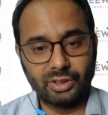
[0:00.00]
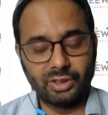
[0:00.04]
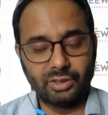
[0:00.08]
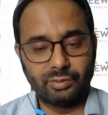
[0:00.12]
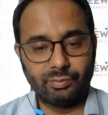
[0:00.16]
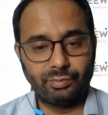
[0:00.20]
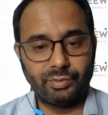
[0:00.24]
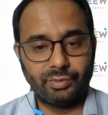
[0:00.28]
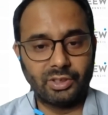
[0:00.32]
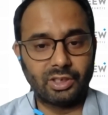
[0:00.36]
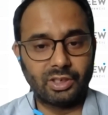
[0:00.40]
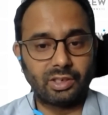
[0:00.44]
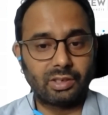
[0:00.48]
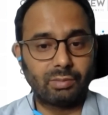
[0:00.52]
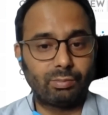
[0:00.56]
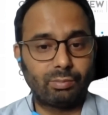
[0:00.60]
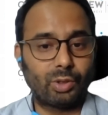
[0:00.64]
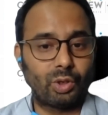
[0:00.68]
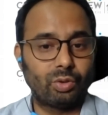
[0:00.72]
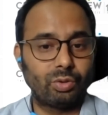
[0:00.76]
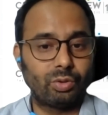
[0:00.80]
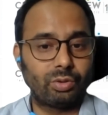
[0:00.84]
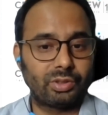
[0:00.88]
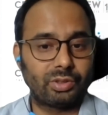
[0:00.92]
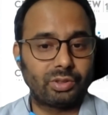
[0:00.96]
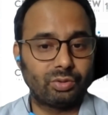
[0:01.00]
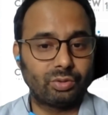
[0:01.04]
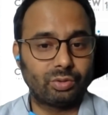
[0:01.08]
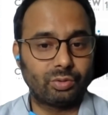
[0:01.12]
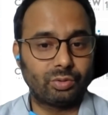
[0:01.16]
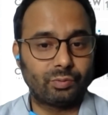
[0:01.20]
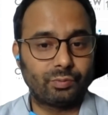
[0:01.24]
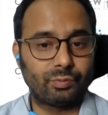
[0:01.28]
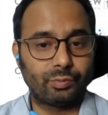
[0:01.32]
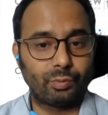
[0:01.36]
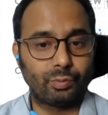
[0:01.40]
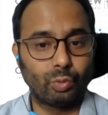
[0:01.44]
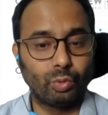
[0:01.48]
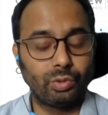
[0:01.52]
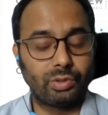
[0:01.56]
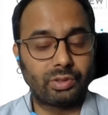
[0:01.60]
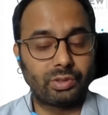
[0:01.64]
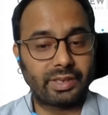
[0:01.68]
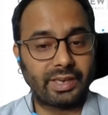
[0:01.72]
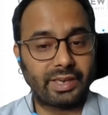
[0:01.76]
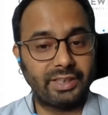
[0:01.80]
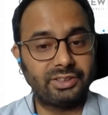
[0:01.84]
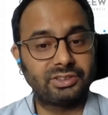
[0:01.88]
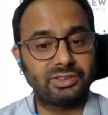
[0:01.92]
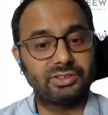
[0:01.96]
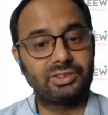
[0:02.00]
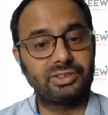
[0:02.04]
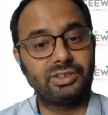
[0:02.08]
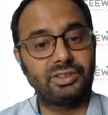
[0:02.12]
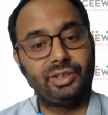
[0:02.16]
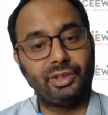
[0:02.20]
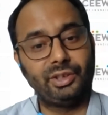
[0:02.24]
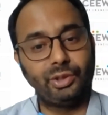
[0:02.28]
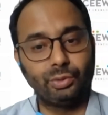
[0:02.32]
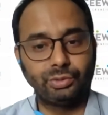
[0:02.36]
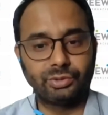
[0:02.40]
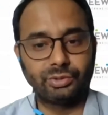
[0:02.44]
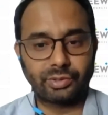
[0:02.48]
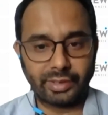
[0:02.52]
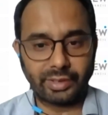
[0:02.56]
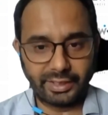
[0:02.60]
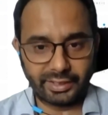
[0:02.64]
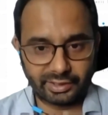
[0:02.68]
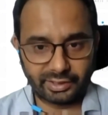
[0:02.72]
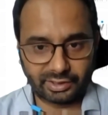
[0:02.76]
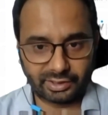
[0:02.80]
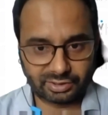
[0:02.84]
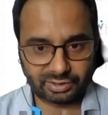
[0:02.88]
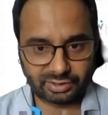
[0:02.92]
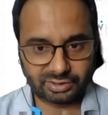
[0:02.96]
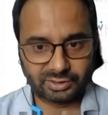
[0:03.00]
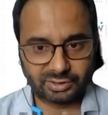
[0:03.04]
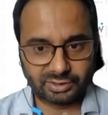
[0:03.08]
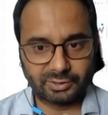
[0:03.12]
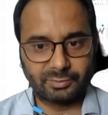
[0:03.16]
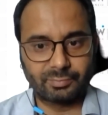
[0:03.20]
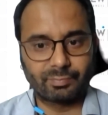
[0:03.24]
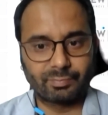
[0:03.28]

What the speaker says: We heard about, you know, food crisis-induced riots,